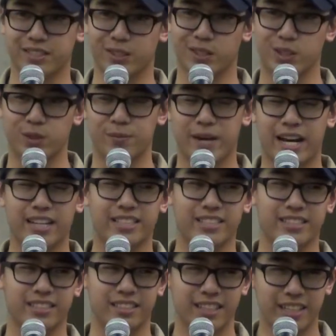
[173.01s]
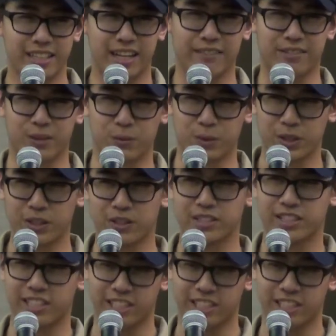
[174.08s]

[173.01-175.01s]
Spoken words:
So could you imagine if the world